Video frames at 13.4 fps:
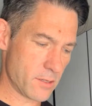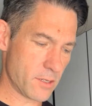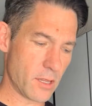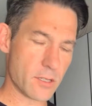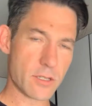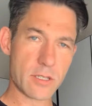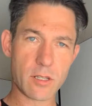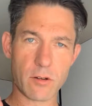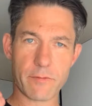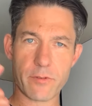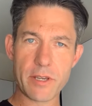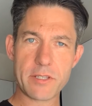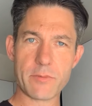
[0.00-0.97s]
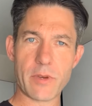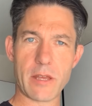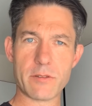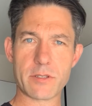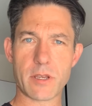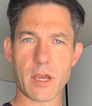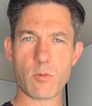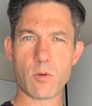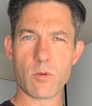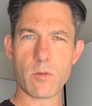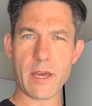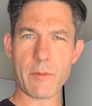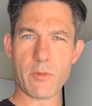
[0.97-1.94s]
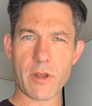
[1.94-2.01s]
So there's this little voice in my head that's going,
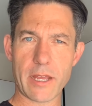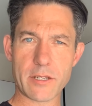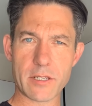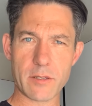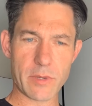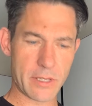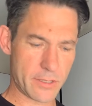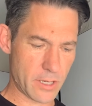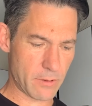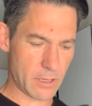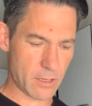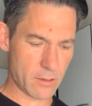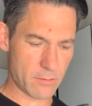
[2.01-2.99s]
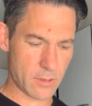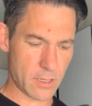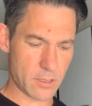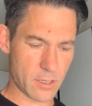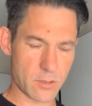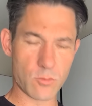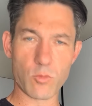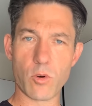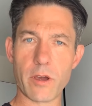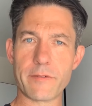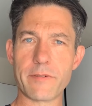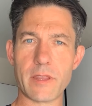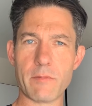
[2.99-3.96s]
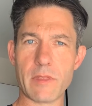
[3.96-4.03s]
well, that might actually be something that doesn't
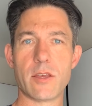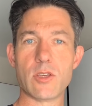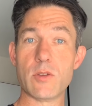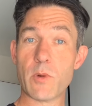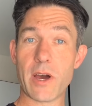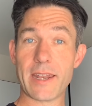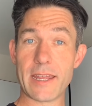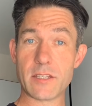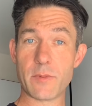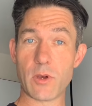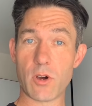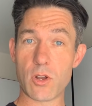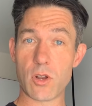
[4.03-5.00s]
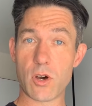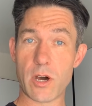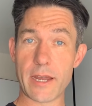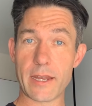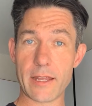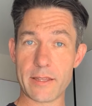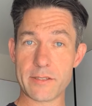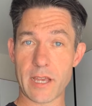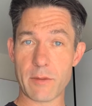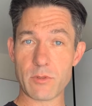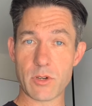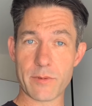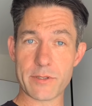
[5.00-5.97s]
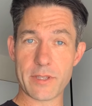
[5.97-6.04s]
work for them. You might need to be online at the same
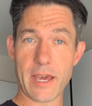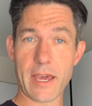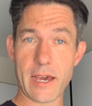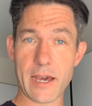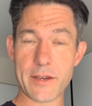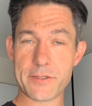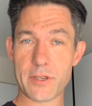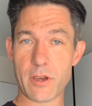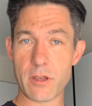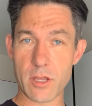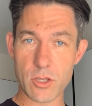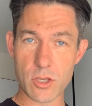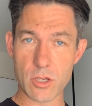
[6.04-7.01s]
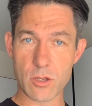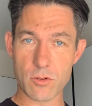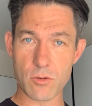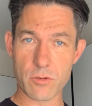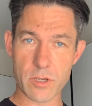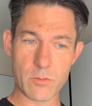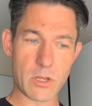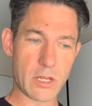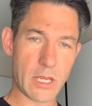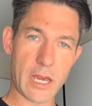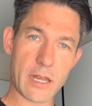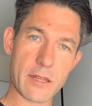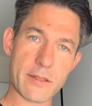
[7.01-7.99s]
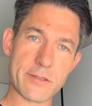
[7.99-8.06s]
time as they are so that you can all
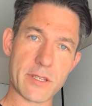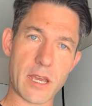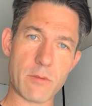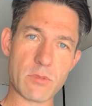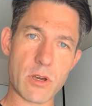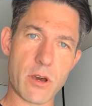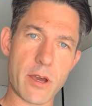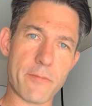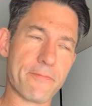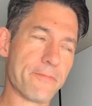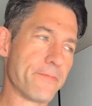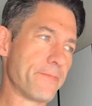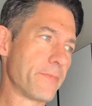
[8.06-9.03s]
communicate at the same time.